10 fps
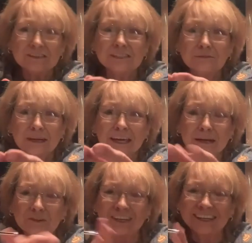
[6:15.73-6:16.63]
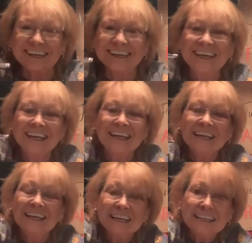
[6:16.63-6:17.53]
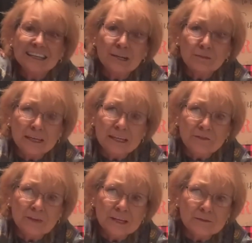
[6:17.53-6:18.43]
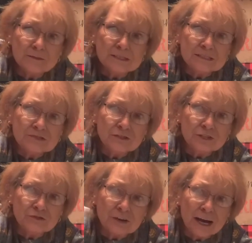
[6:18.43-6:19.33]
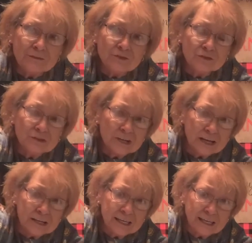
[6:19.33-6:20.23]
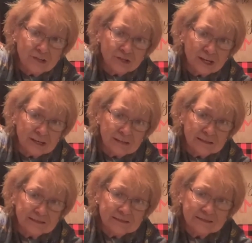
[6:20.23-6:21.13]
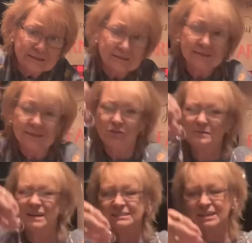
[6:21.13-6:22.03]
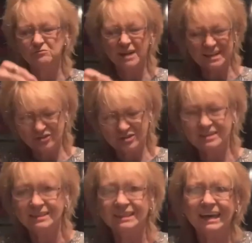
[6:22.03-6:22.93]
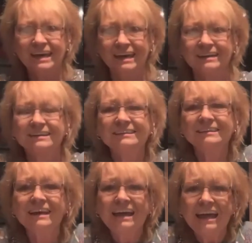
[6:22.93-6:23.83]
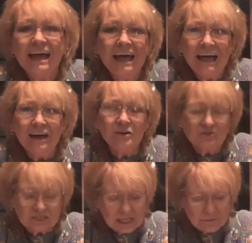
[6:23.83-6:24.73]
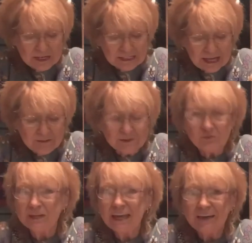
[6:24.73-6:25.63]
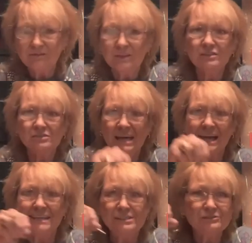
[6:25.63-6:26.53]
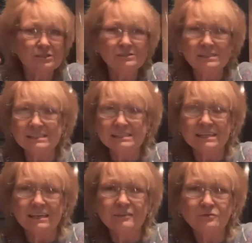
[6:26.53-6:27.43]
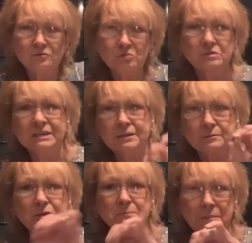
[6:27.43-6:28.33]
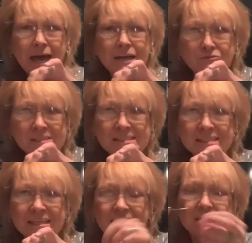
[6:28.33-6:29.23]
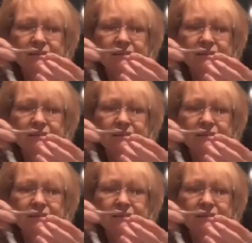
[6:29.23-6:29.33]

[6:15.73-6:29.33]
my camera today. Little bitty Phillips screwdriver on a keychain. And you might say, why did you get that? So many times we have little tiny screws and stuff where we need to put batteries in.